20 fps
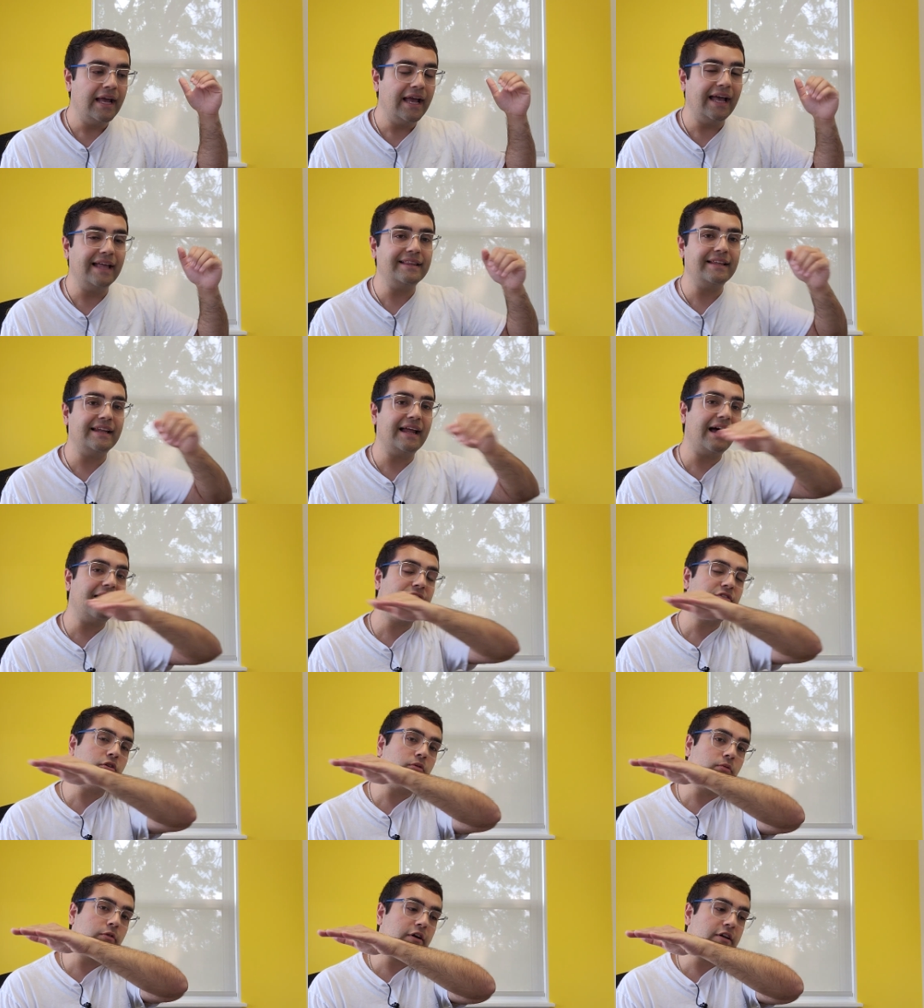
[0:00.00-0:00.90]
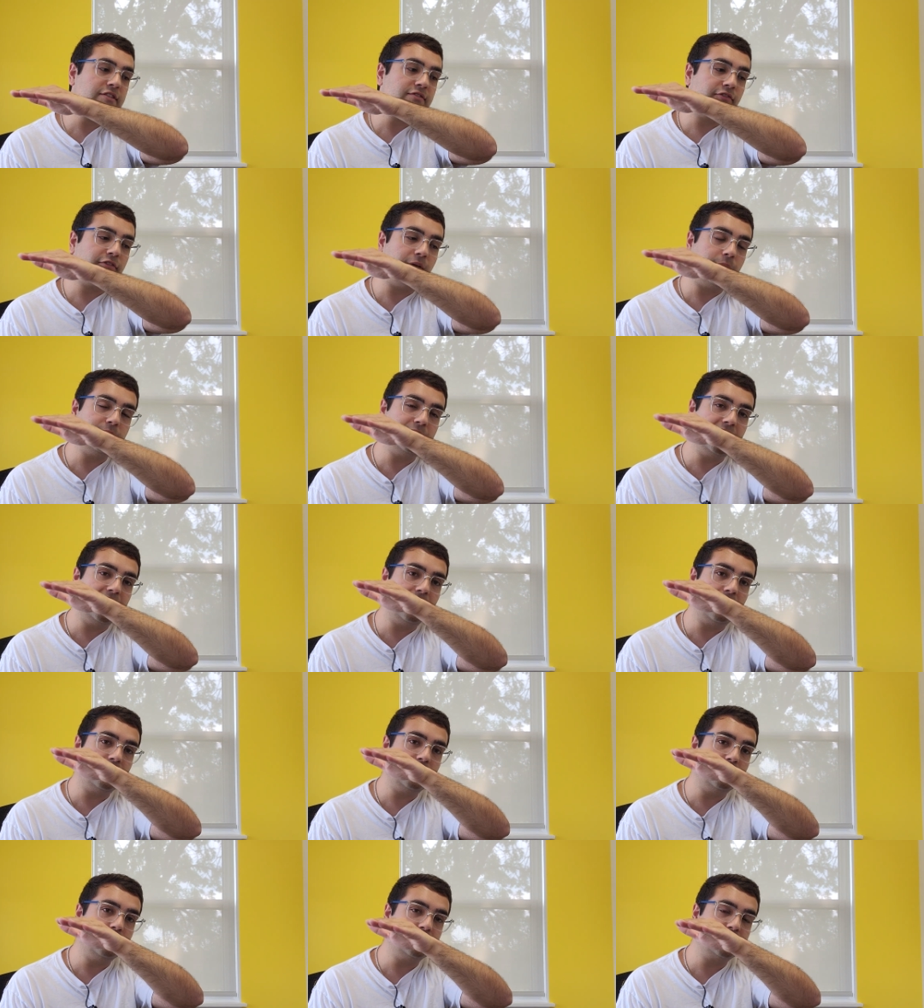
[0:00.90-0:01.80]
And then afterwards, from
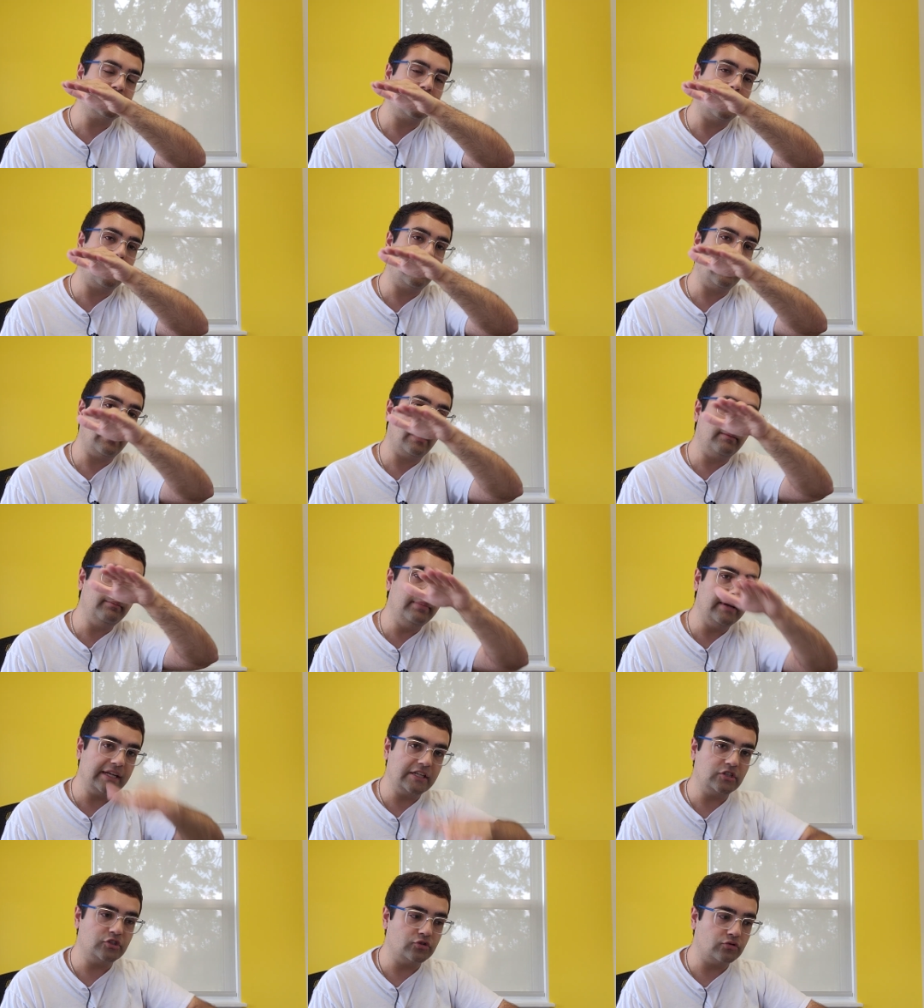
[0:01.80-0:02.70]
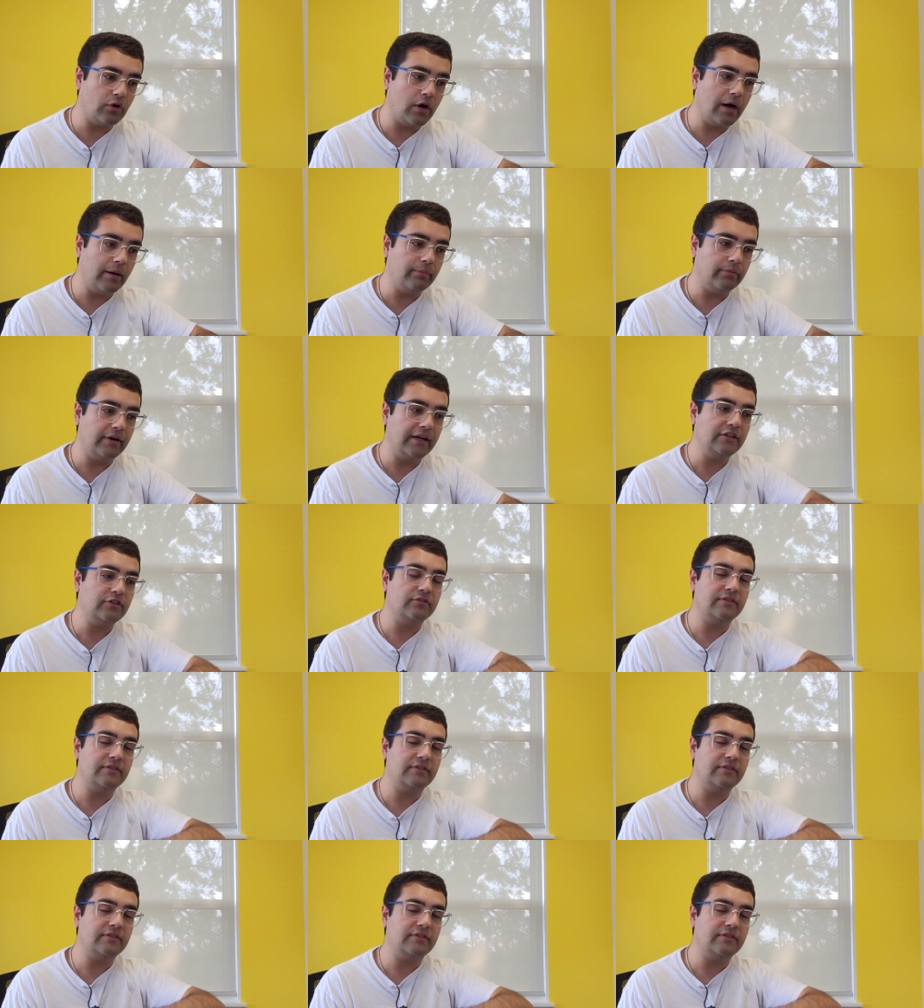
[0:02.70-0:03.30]
there, you saw a big drop, right?